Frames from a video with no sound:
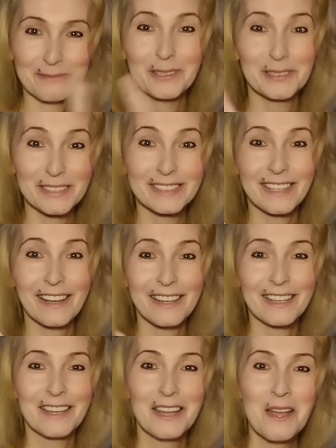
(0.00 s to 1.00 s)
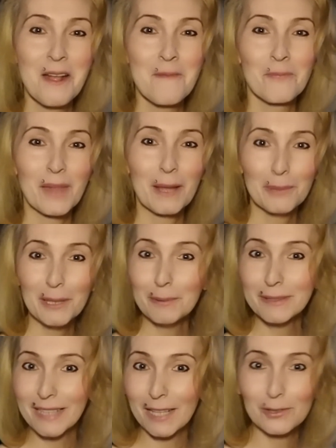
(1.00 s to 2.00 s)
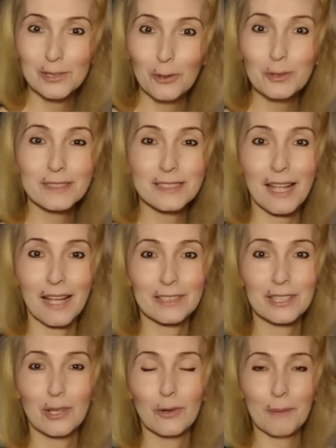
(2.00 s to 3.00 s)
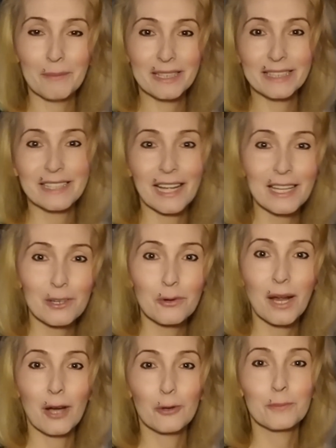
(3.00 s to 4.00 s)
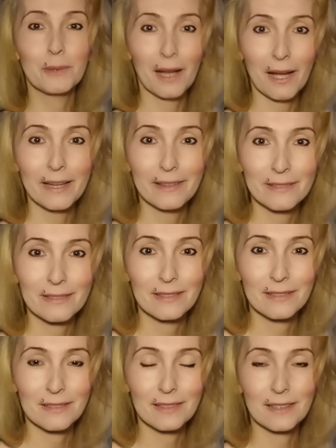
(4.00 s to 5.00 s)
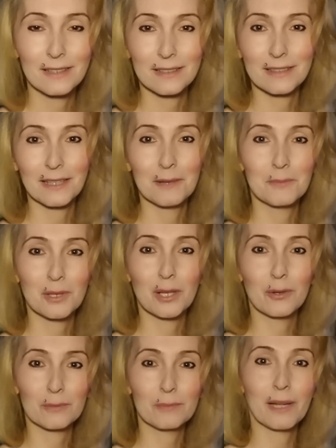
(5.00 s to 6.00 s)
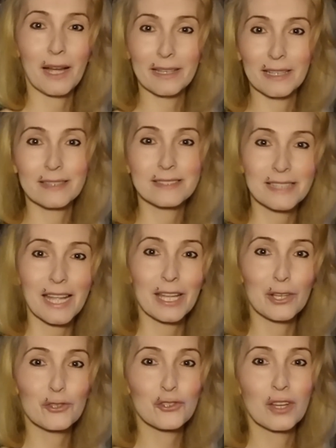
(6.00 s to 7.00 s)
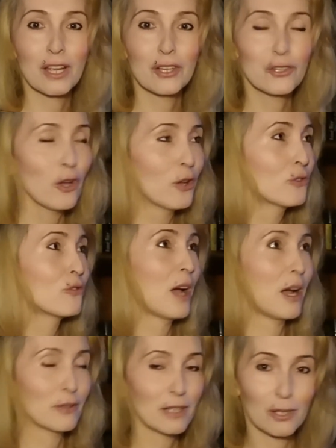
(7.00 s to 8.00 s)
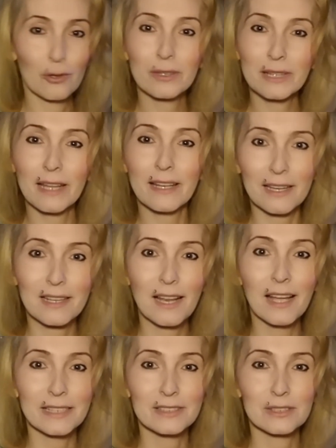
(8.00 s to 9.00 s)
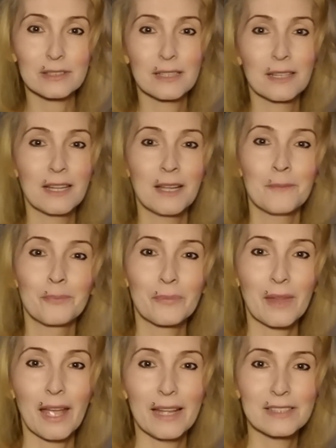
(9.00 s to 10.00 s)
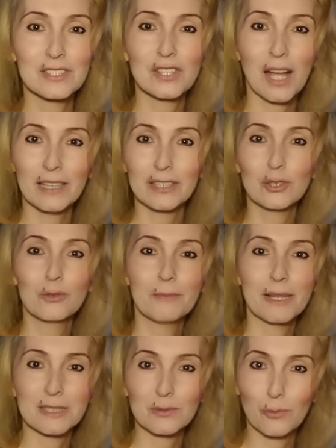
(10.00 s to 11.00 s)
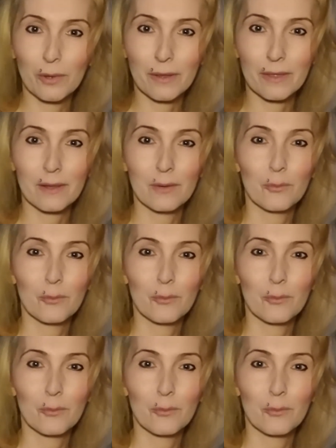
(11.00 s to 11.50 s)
in the sky. And people start to notice that, you know, I mean, the entire crowd behind them, you know, behind that stage, turned around and looked at that light and started to mess with